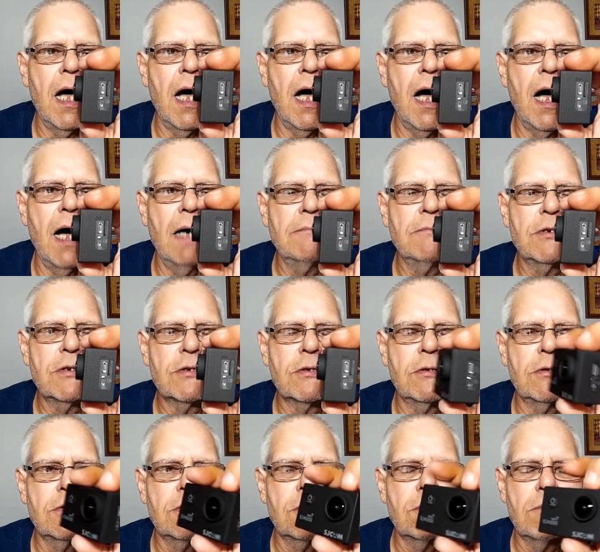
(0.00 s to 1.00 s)
I'm just going
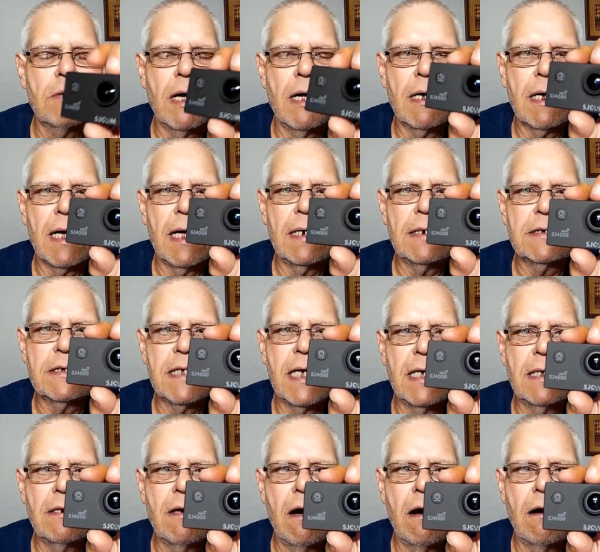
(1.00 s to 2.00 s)
to turn around and kind of
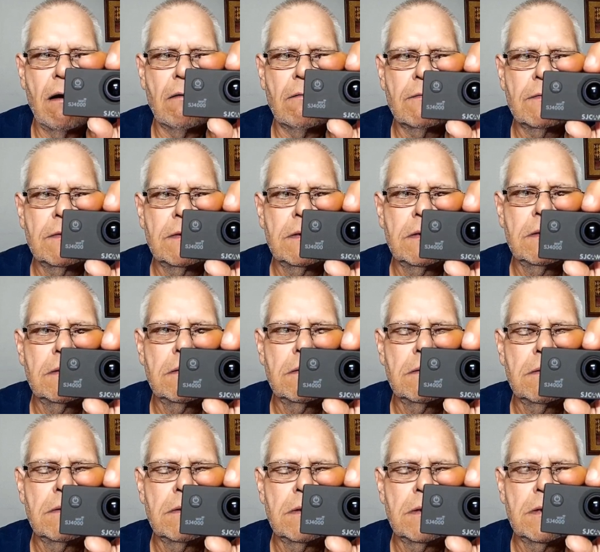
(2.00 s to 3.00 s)
sign off.
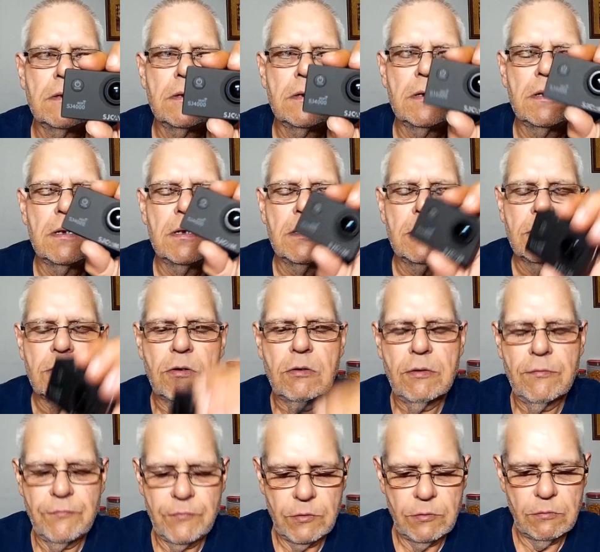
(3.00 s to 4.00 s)
So
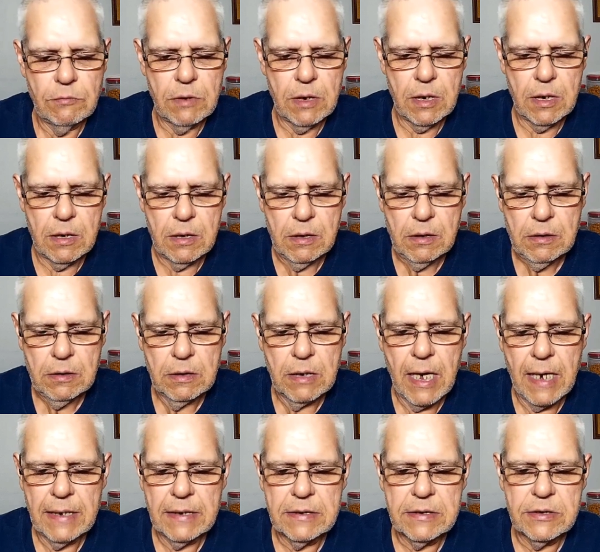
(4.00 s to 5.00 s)
if you
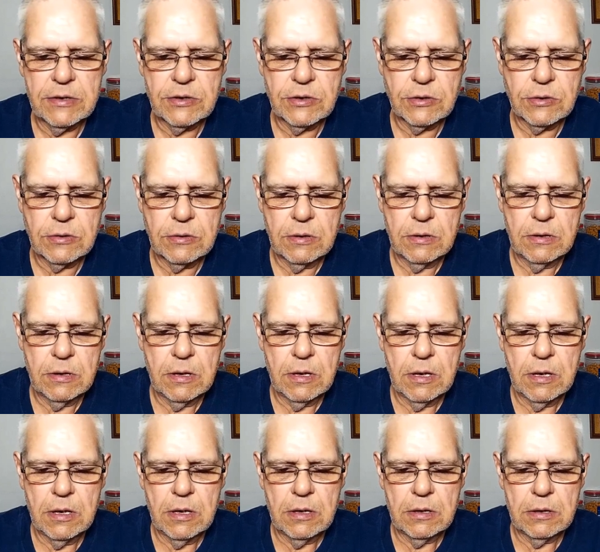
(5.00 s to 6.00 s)
like this
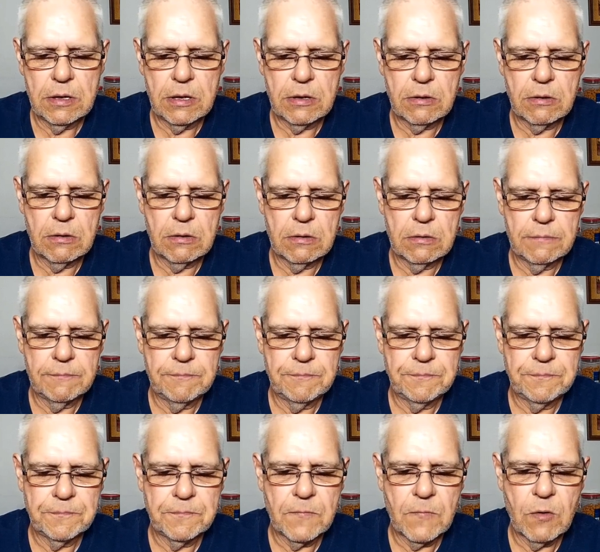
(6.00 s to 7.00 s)
little
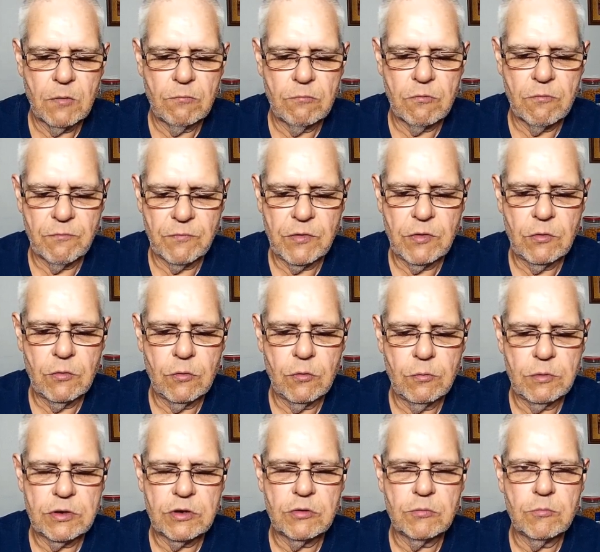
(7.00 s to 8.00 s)
review,
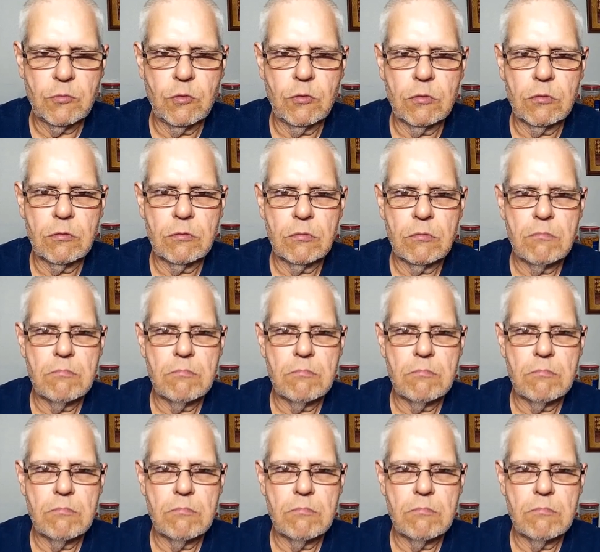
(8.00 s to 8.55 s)
which is more